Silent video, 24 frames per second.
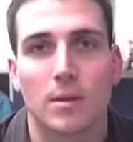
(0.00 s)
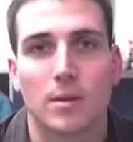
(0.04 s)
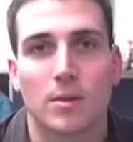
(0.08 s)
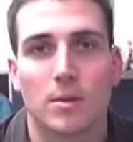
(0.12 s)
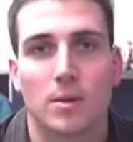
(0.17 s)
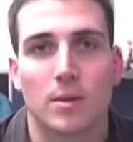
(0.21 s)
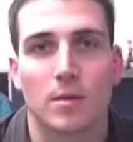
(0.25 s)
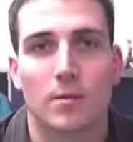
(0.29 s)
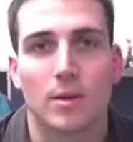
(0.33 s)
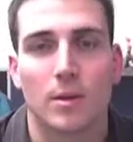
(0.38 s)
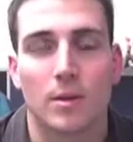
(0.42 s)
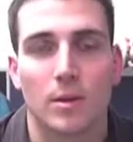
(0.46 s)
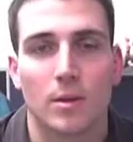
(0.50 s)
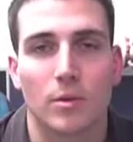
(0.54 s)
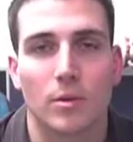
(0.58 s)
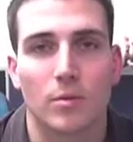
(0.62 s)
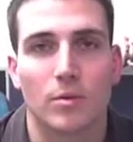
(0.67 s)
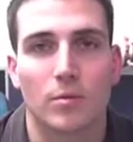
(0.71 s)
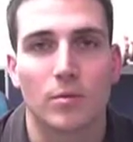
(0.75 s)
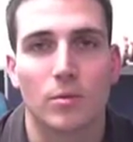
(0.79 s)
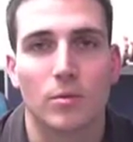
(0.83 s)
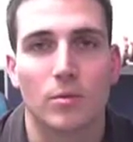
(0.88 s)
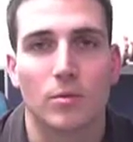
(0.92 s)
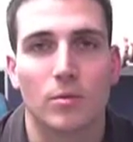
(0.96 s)
sort of a
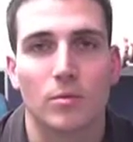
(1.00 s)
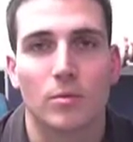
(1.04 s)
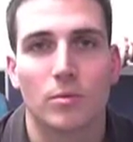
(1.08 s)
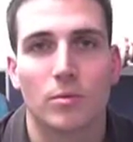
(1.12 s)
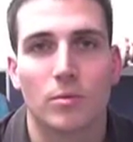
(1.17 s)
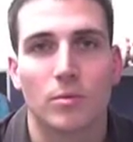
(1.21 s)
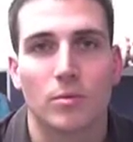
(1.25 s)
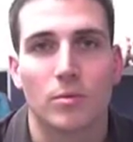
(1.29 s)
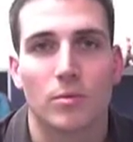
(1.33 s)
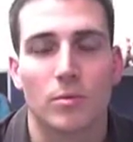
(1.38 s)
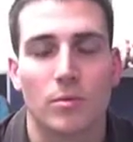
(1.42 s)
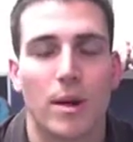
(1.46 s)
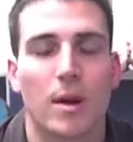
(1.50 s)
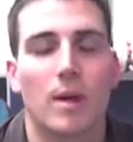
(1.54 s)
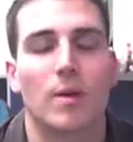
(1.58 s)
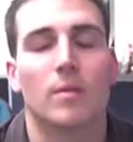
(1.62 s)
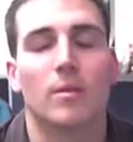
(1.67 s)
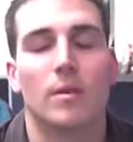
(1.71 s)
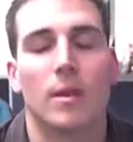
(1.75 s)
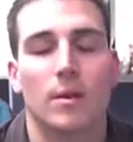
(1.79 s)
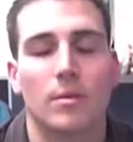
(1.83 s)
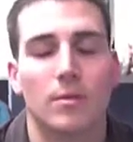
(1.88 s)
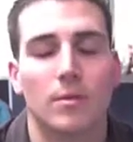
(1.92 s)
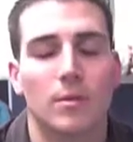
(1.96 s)

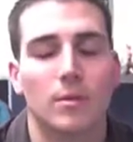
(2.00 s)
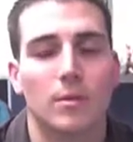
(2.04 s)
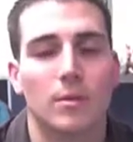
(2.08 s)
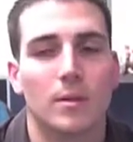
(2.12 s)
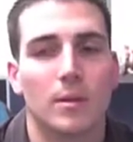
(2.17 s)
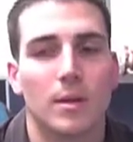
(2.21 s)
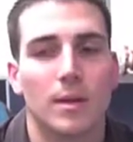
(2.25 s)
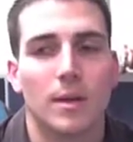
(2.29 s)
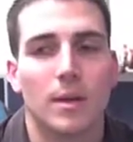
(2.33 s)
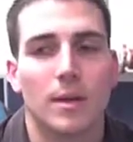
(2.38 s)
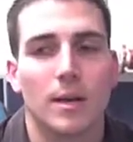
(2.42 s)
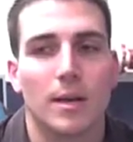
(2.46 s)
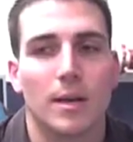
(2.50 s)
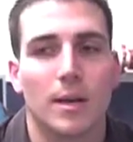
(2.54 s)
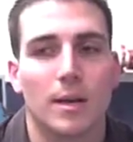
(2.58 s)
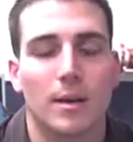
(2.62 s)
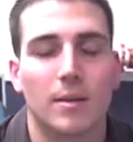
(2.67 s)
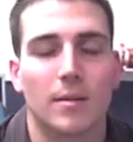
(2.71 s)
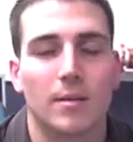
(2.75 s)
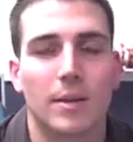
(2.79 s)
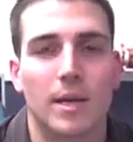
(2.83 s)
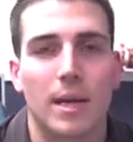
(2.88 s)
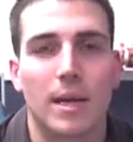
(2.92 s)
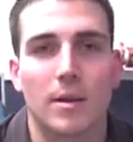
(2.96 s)
ground level
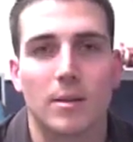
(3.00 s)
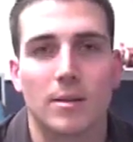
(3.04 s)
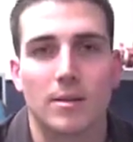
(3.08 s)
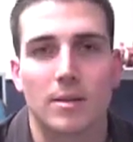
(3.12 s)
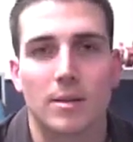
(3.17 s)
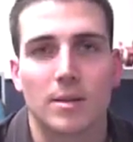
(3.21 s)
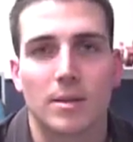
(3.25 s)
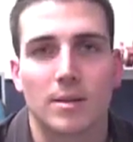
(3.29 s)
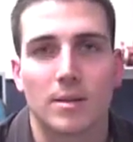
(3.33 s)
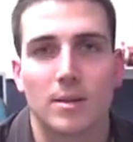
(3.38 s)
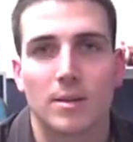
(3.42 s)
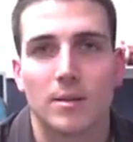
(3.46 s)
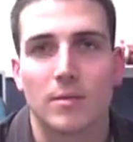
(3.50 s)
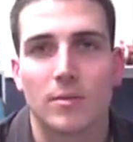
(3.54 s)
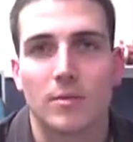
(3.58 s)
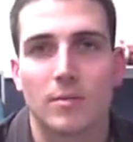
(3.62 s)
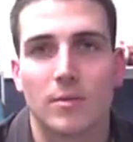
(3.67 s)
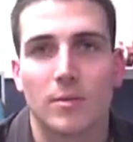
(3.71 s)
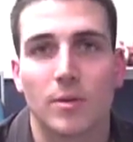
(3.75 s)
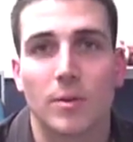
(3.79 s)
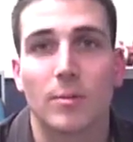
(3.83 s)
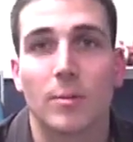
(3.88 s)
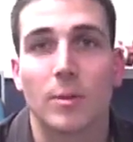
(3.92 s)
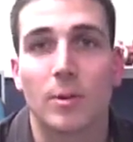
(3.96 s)
analysis of
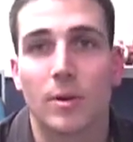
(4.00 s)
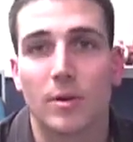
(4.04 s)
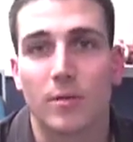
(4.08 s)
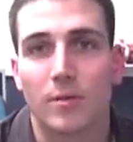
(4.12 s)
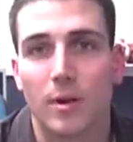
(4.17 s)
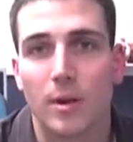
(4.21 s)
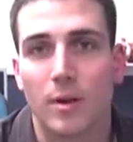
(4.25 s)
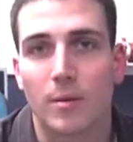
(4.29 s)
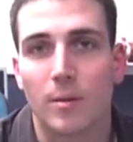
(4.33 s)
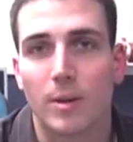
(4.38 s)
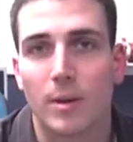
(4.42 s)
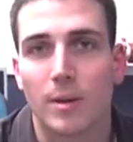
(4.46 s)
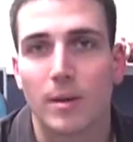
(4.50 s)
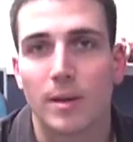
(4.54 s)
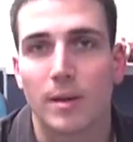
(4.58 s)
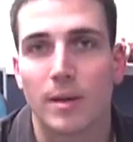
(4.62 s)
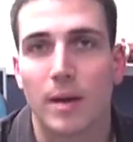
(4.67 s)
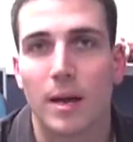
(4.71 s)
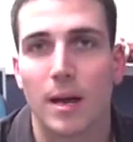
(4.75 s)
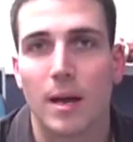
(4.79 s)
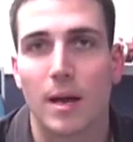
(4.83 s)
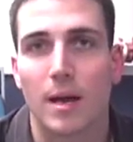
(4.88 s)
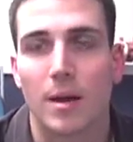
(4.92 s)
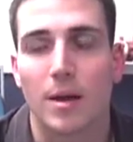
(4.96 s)
community development
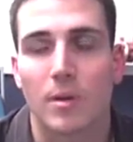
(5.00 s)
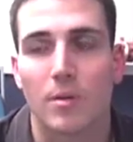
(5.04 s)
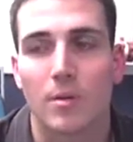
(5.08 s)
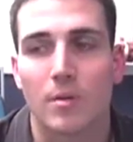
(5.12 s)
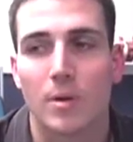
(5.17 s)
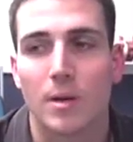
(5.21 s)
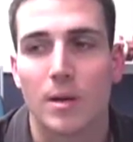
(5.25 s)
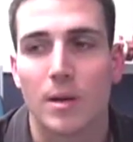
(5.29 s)
and how